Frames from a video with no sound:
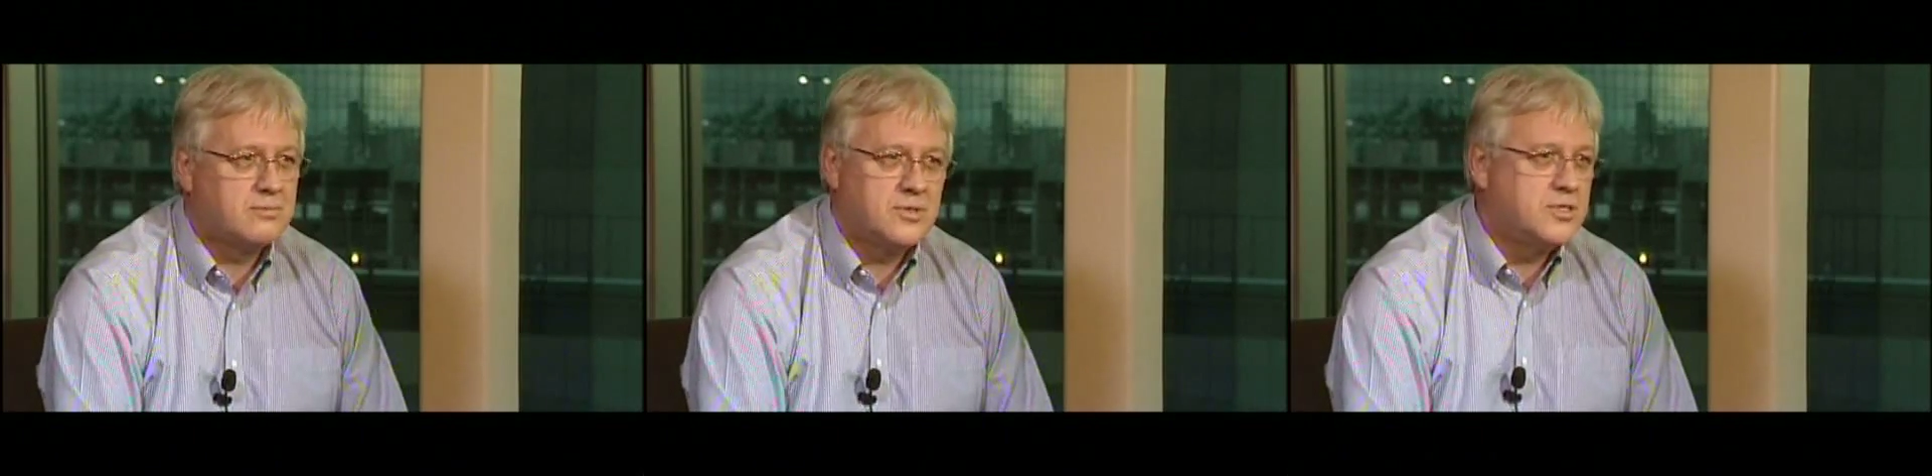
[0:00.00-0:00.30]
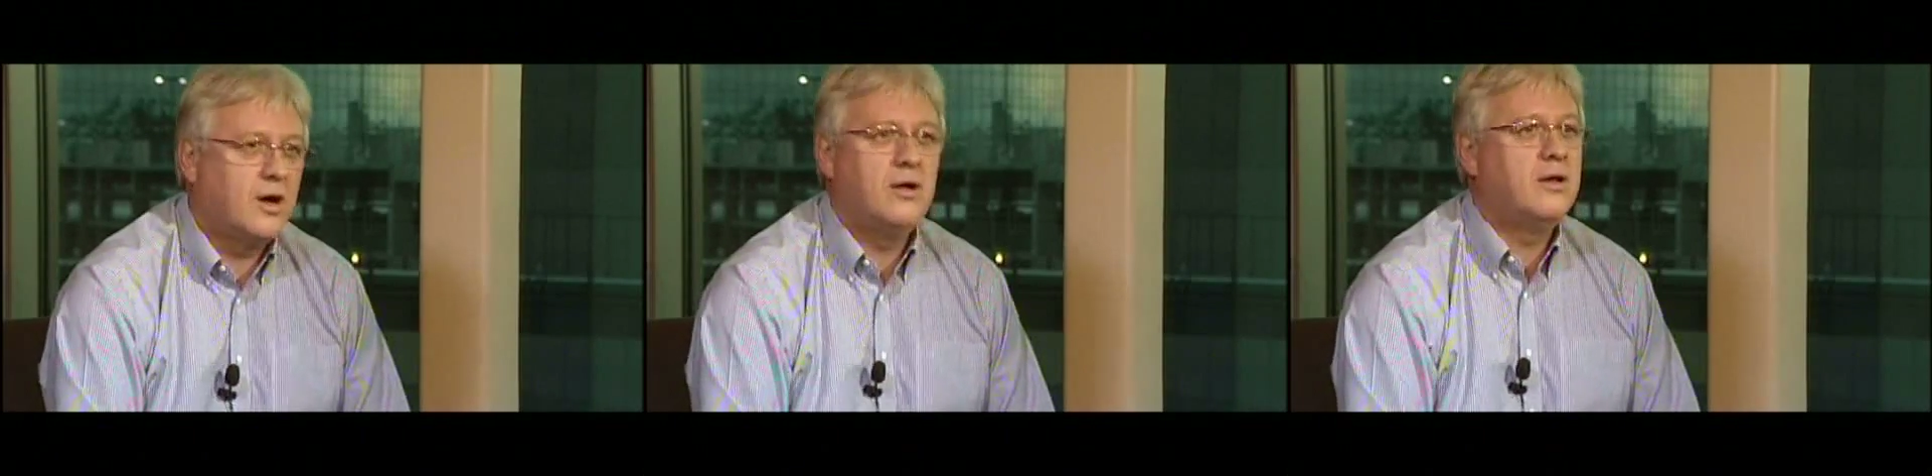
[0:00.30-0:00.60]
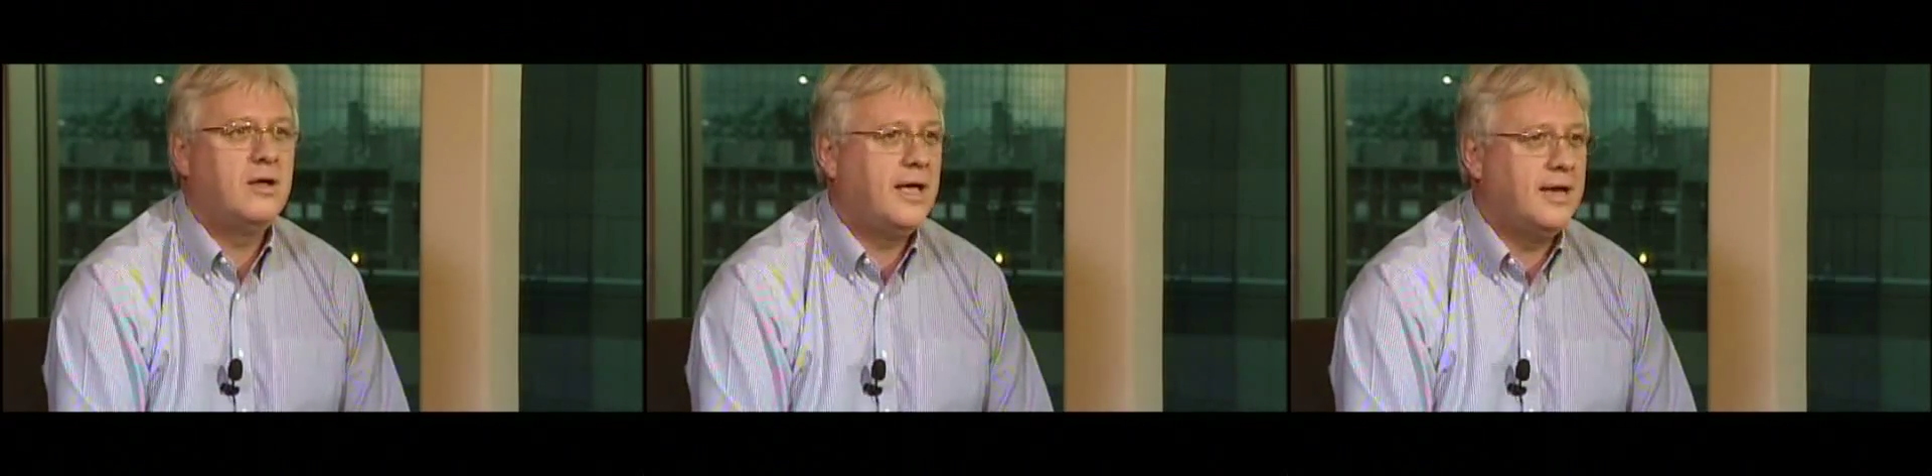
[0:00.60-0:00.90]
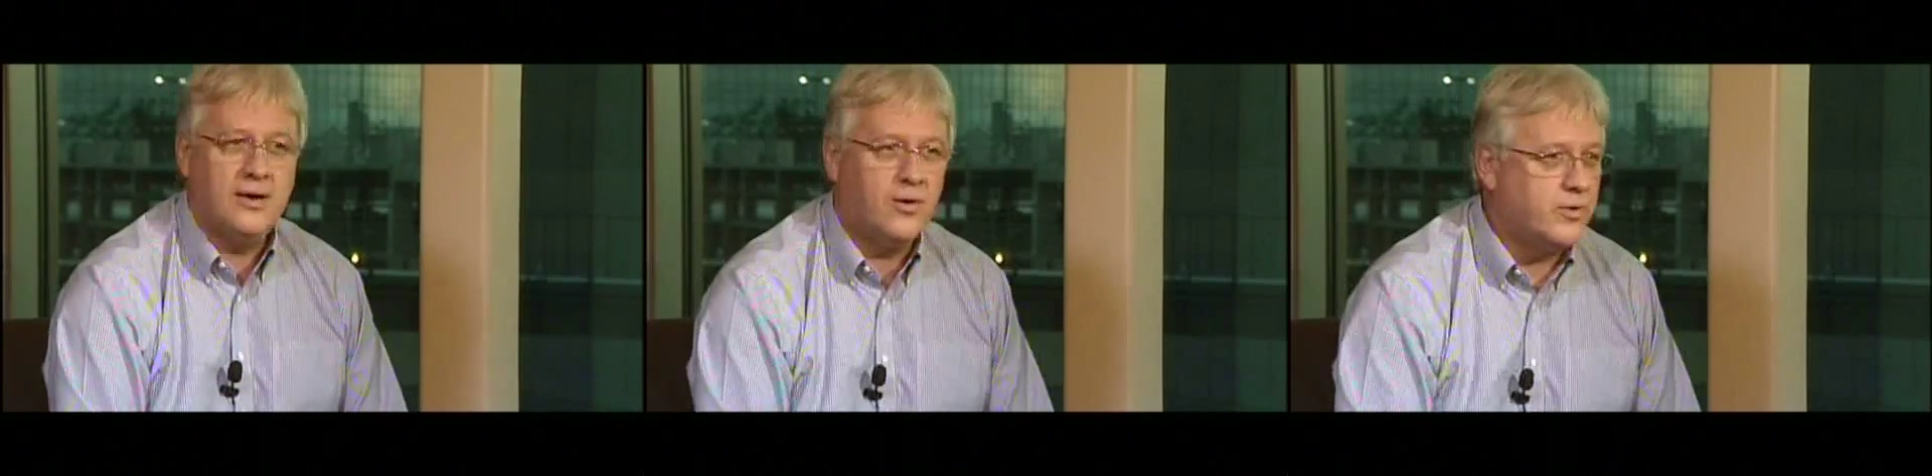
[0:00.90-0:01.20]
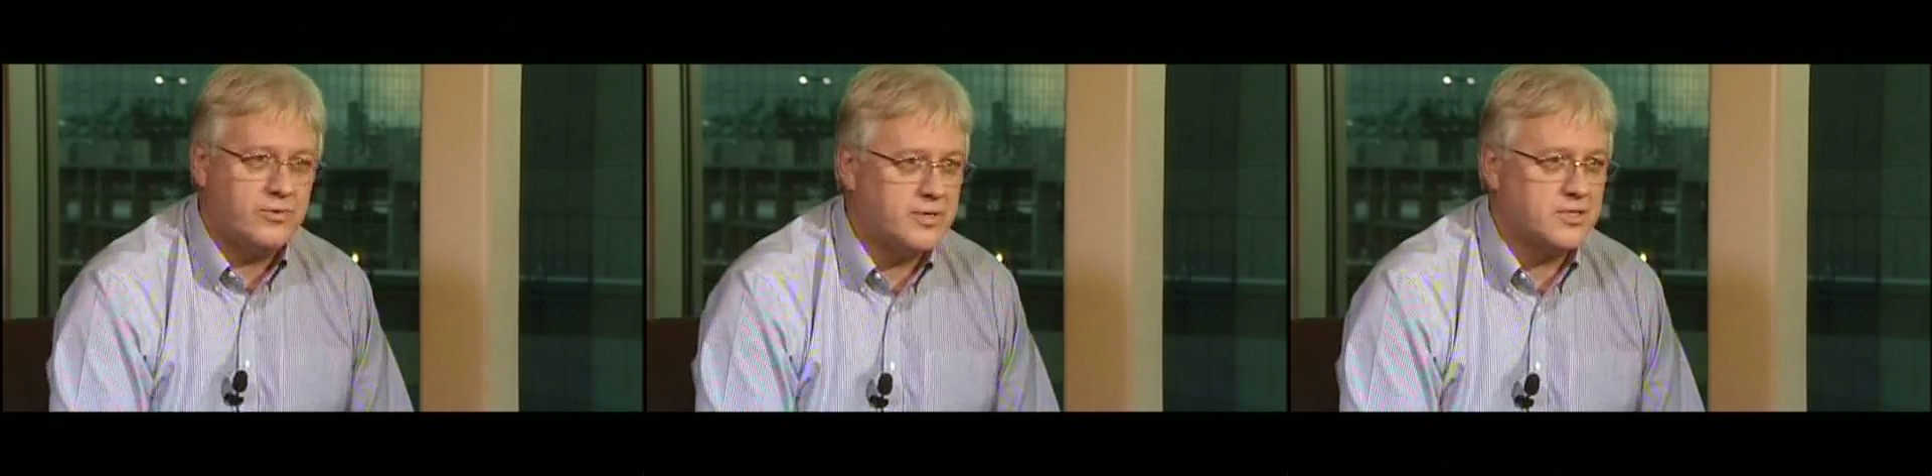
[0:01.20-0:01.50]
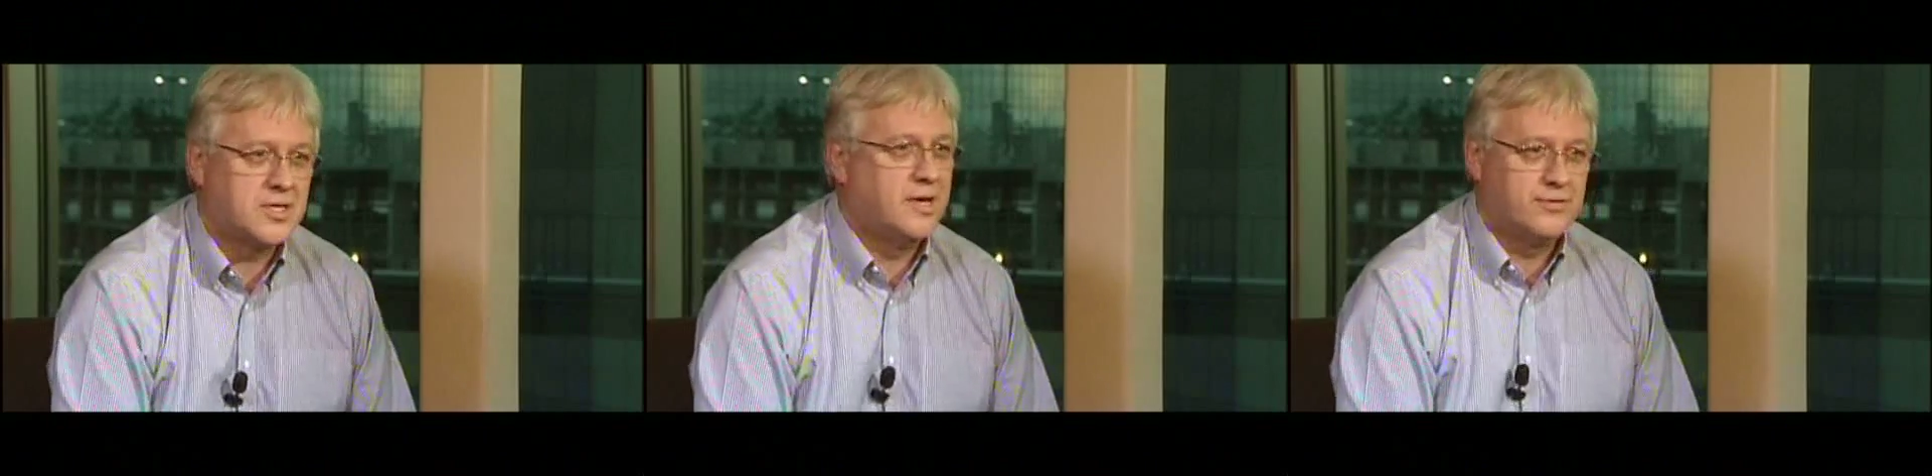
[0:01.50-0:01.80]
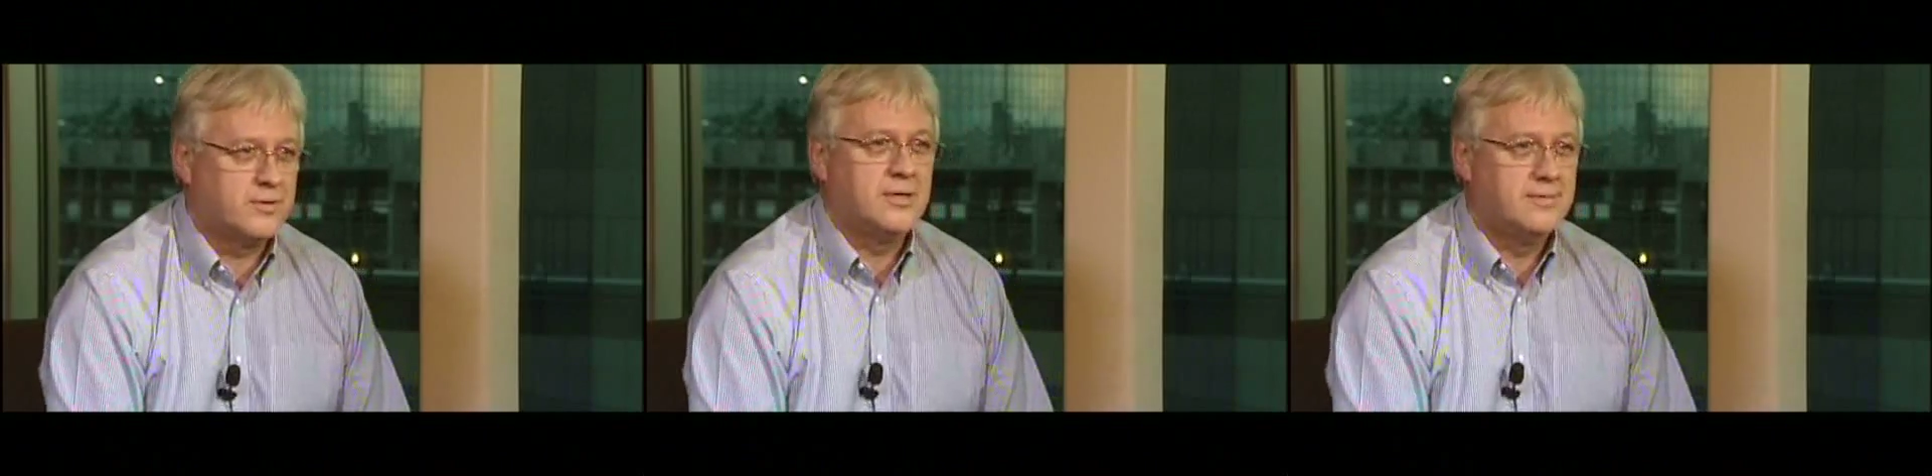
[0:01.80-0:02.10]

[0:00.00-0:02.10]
was not any ordinary discovery.